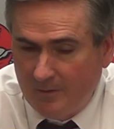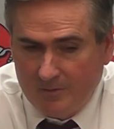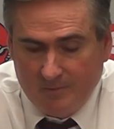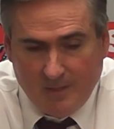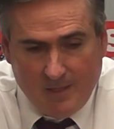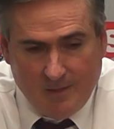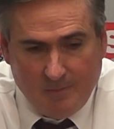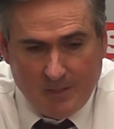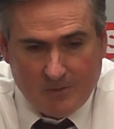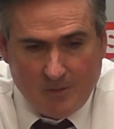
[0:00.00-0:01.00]
those
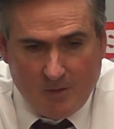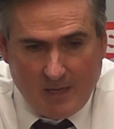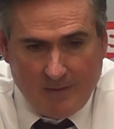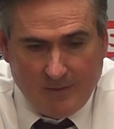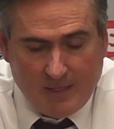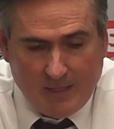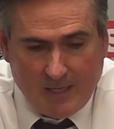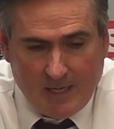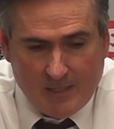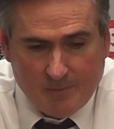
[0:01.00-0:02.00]
big, strong, athletic
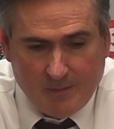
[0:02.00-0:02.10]
guys.